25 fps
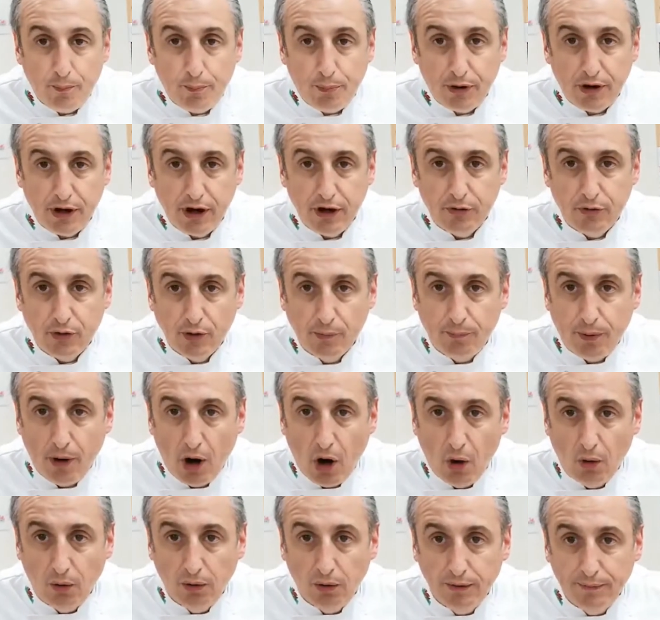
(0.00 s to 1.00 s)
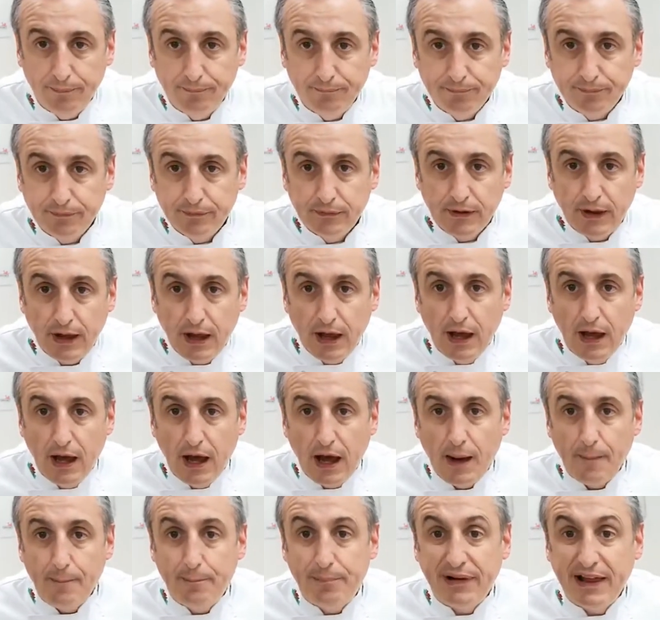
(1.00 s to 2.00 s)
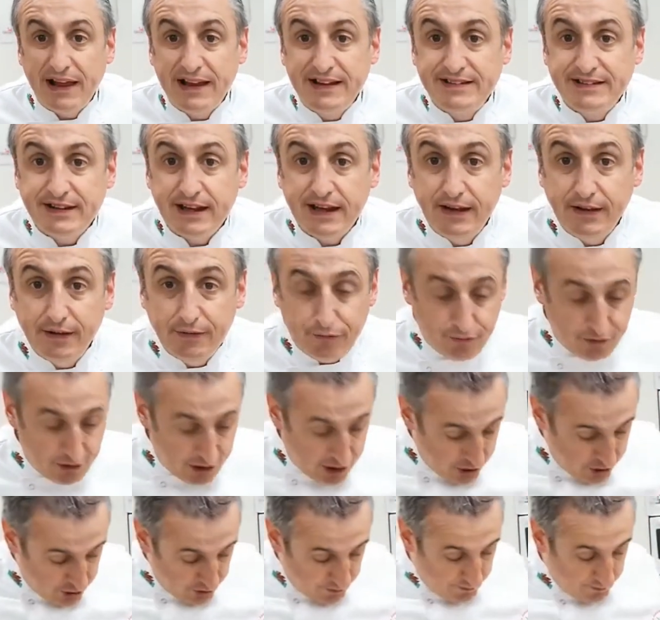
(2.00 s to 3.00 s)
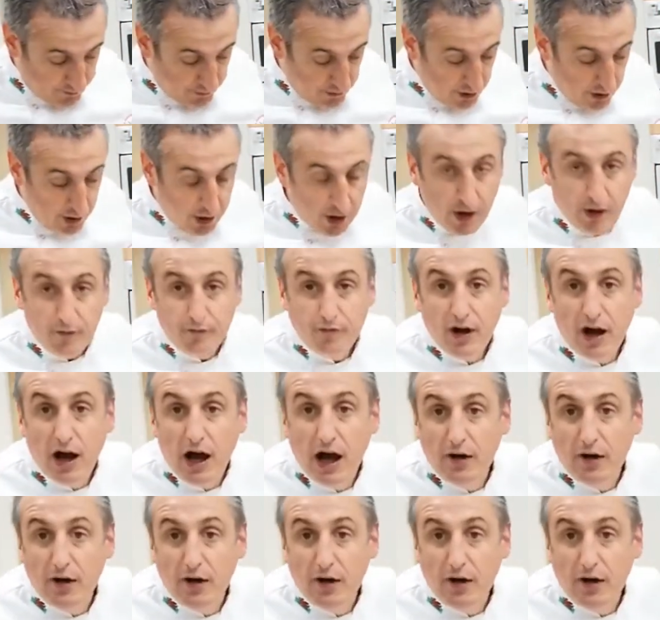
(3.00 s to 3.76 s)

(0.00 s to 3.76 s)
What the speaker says: Put it into a bowl and place it in the fridge for